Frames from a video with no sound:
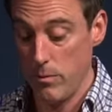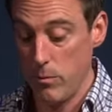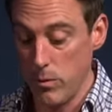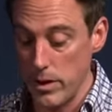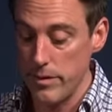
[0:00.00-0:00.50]

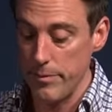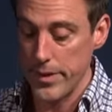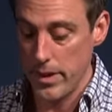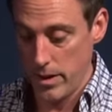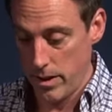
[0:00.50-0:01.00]
What?
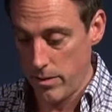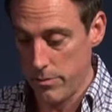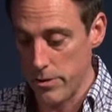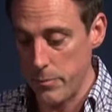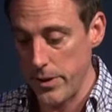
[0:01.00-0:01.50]

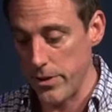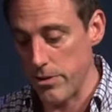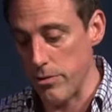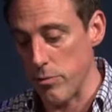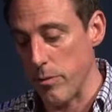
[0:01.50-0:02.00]
First Peter
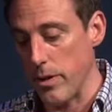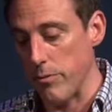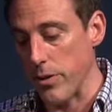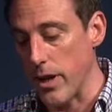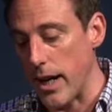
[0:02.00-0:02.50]
two twenty-one,
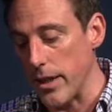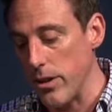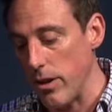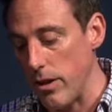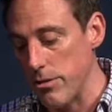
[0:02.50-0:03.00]
for God called